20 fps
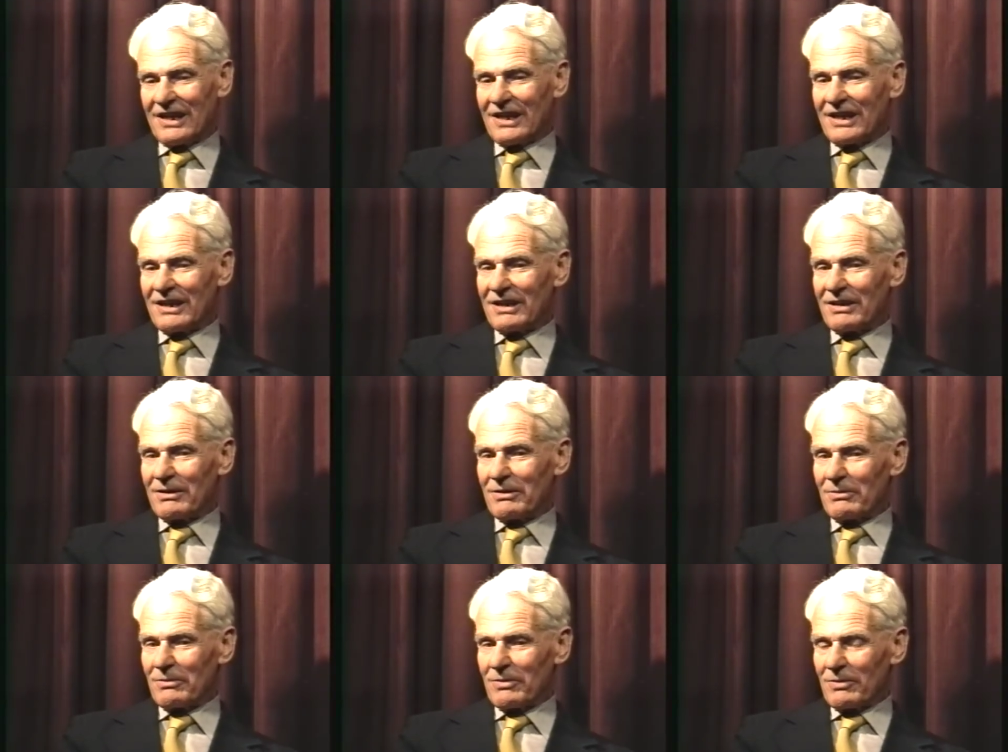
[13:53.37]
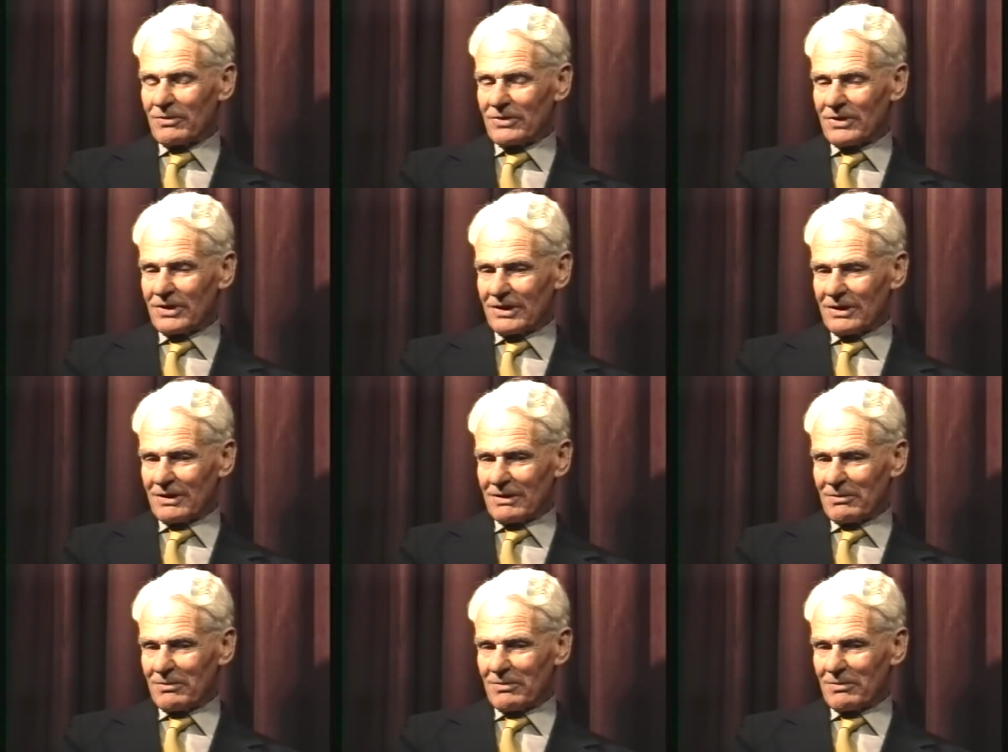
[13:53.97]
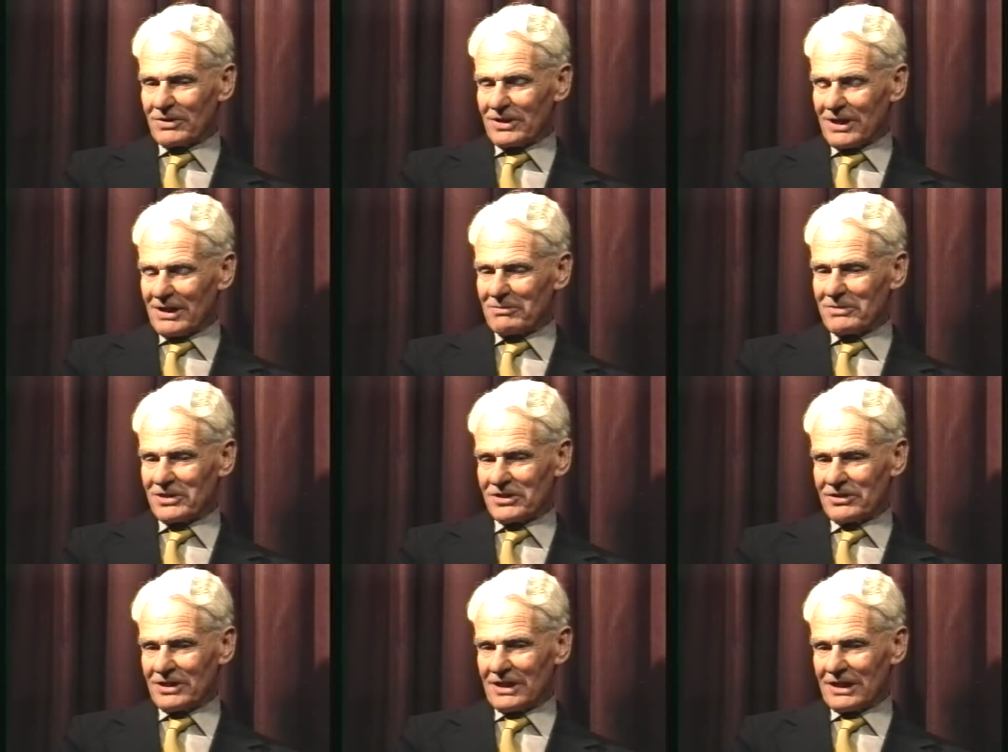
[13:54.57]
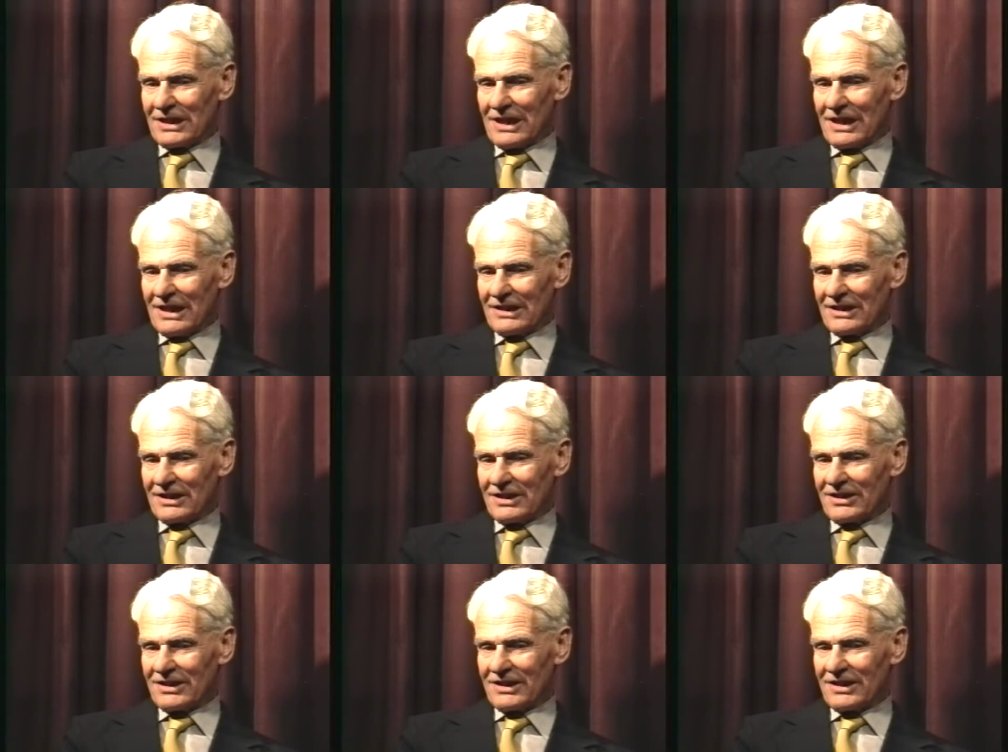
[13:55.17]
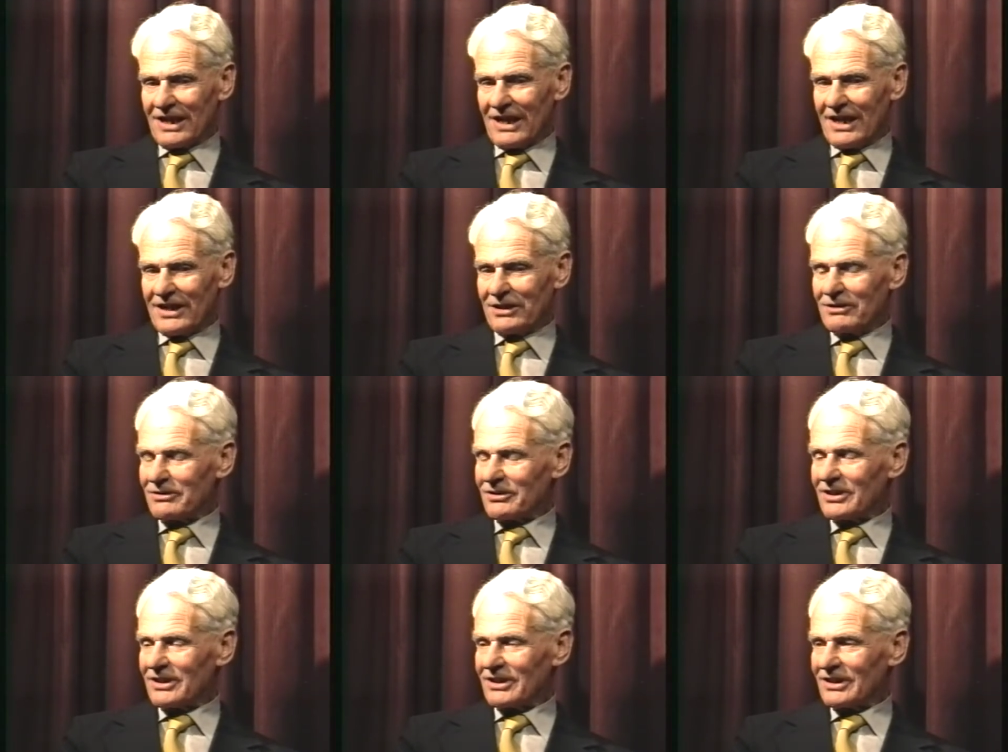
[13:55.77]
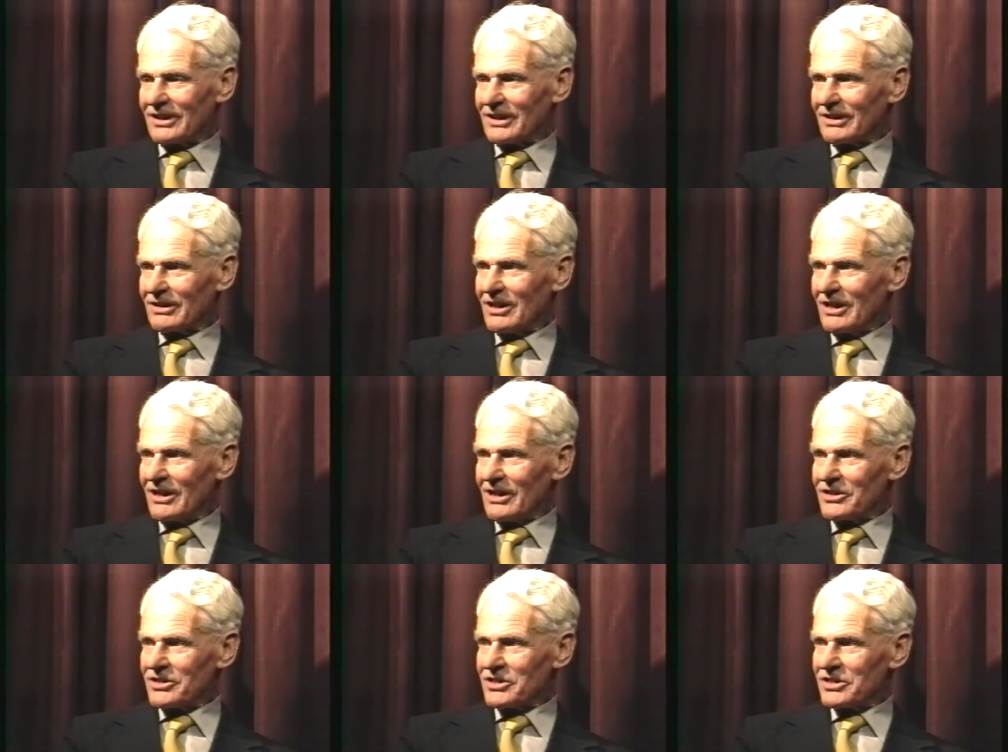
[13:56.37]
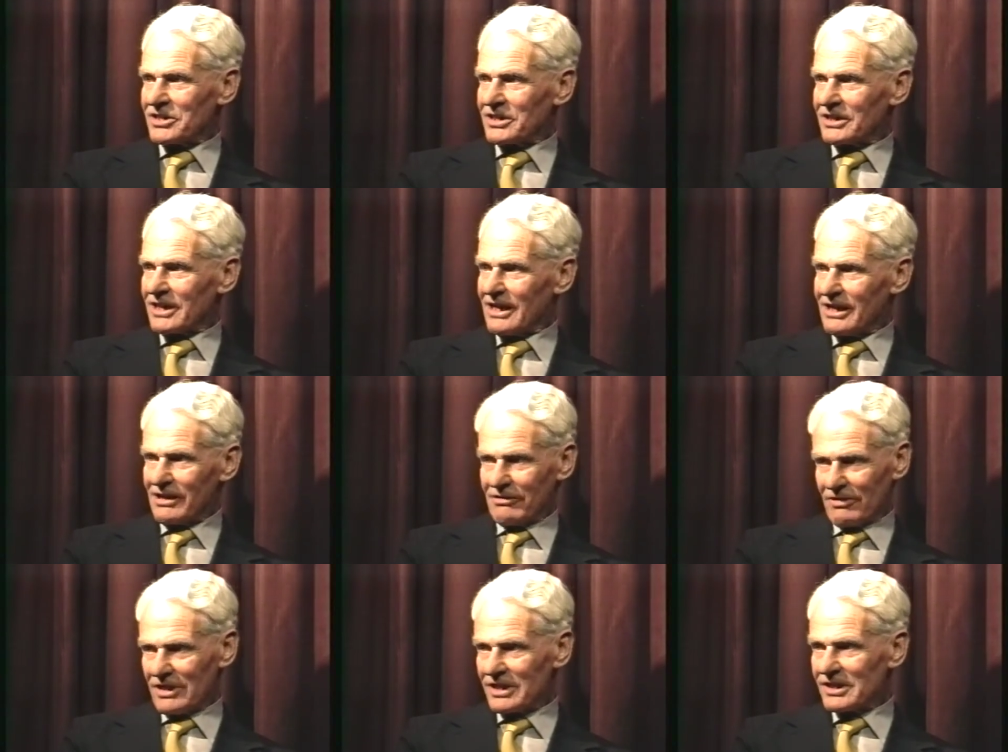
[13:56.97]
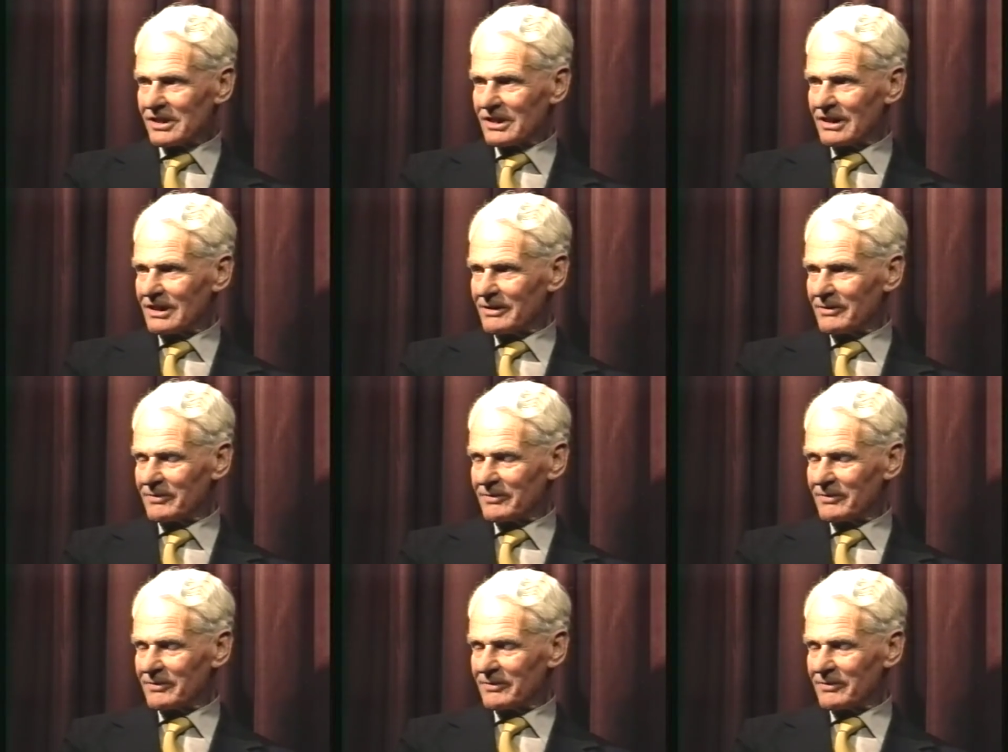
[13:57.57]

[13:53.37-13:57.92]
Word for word: uh, tell Mr. Argyle that I don't think the college is at any risk.